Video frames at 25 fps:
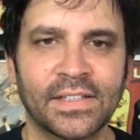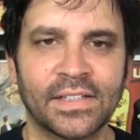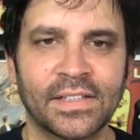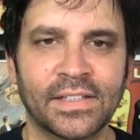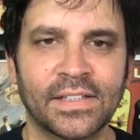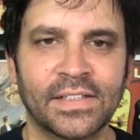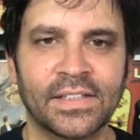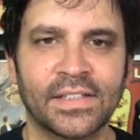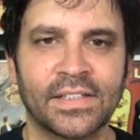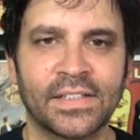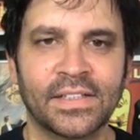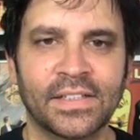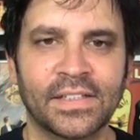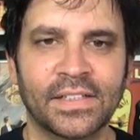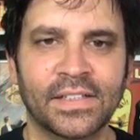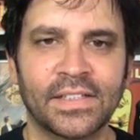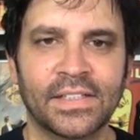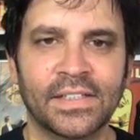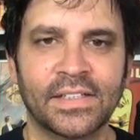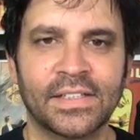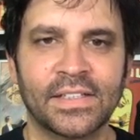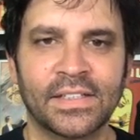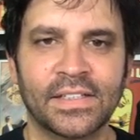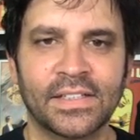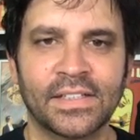
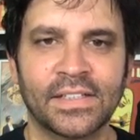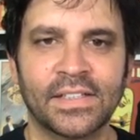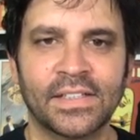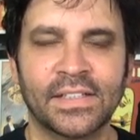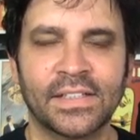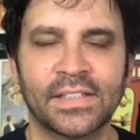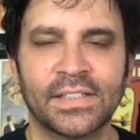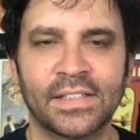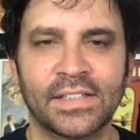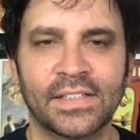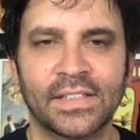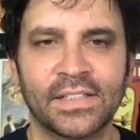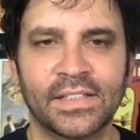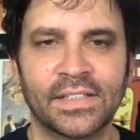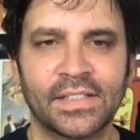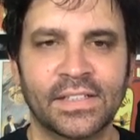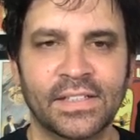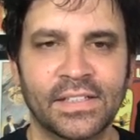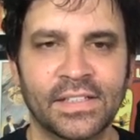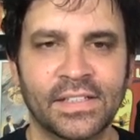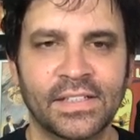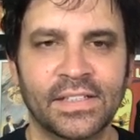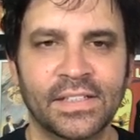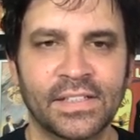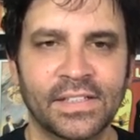
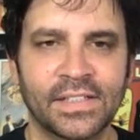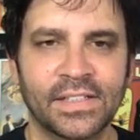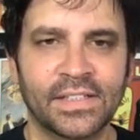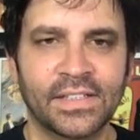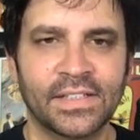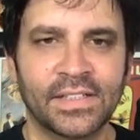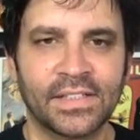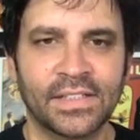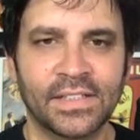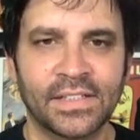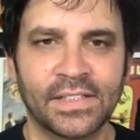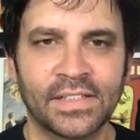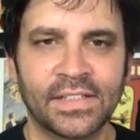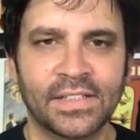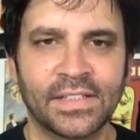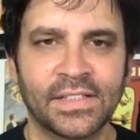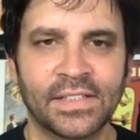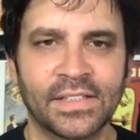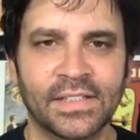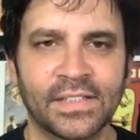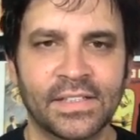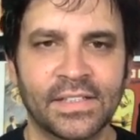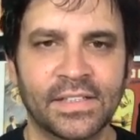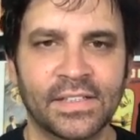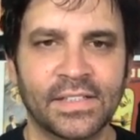
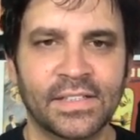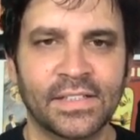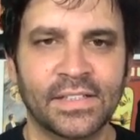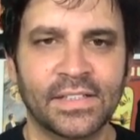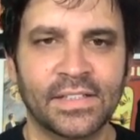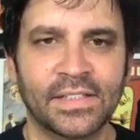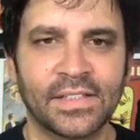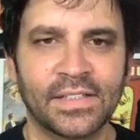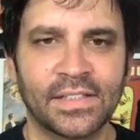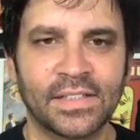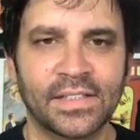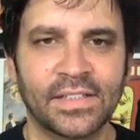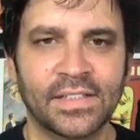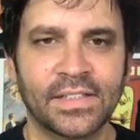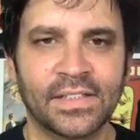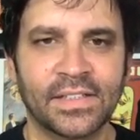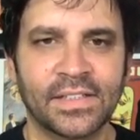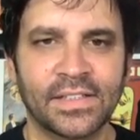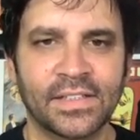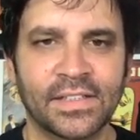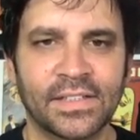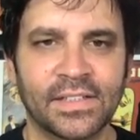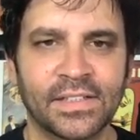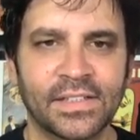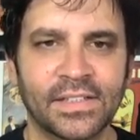
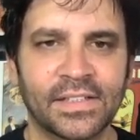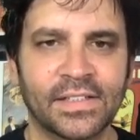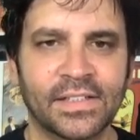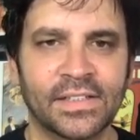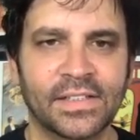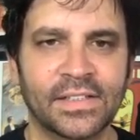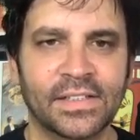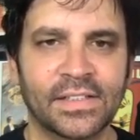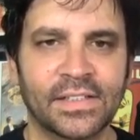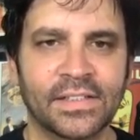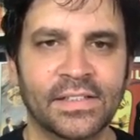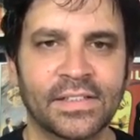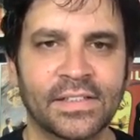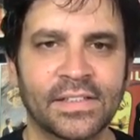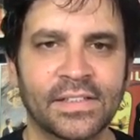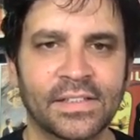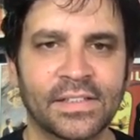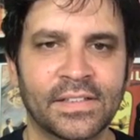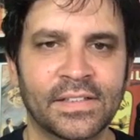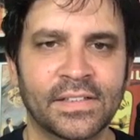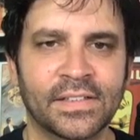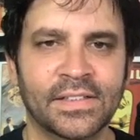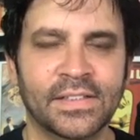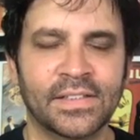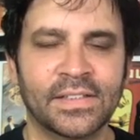
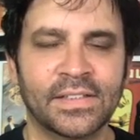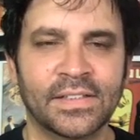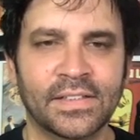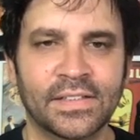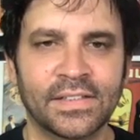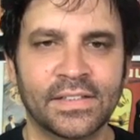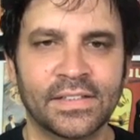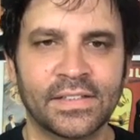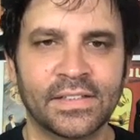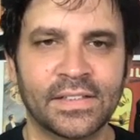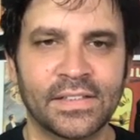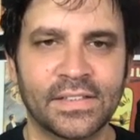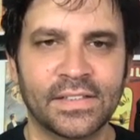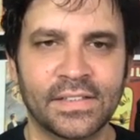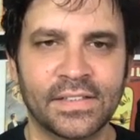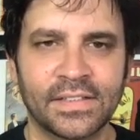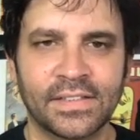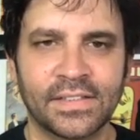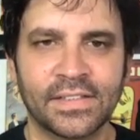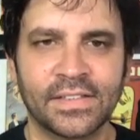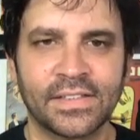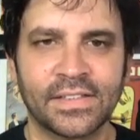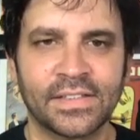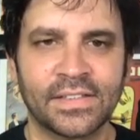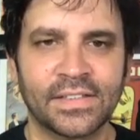
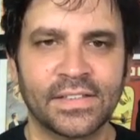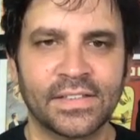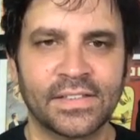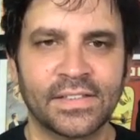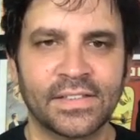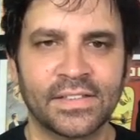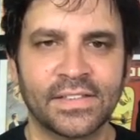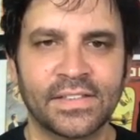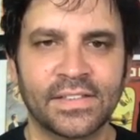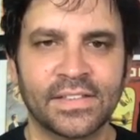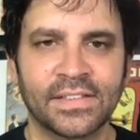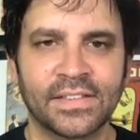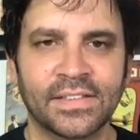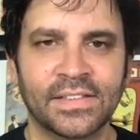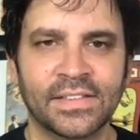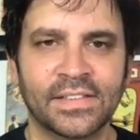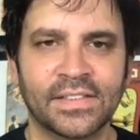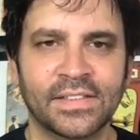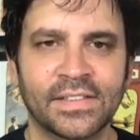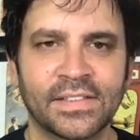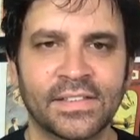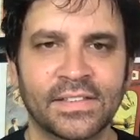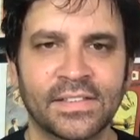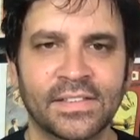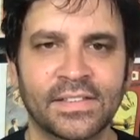
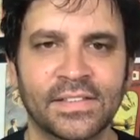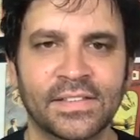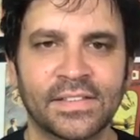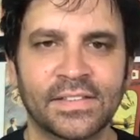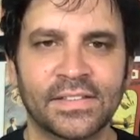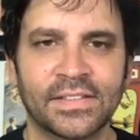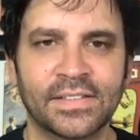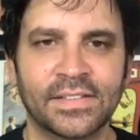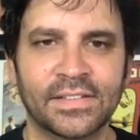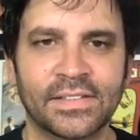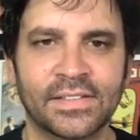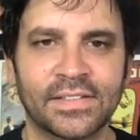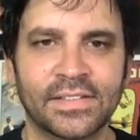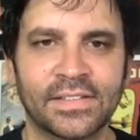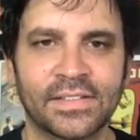The person shown says nothing.